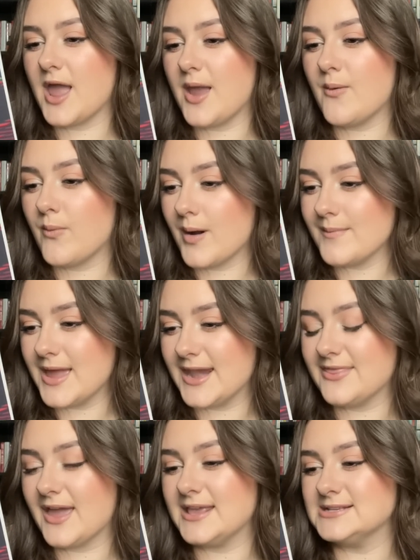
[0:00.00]
a
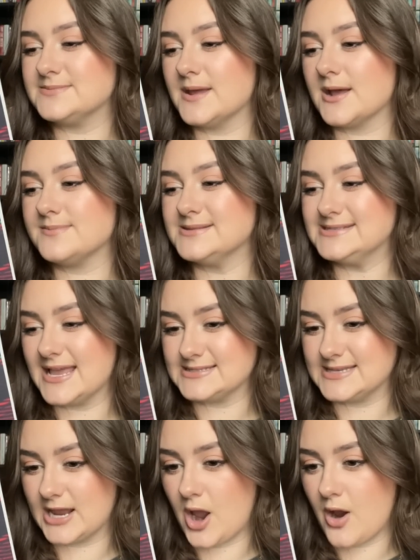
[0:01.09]
woman that he's been
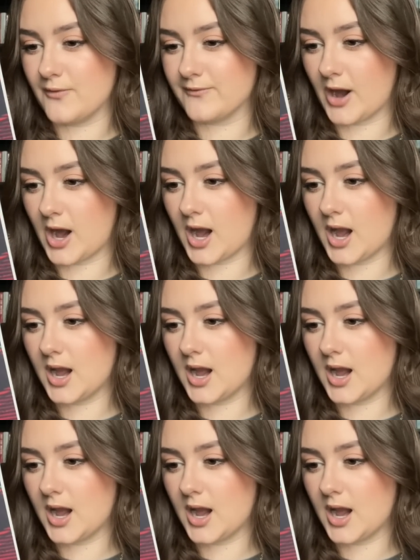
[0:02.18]
obsessing over.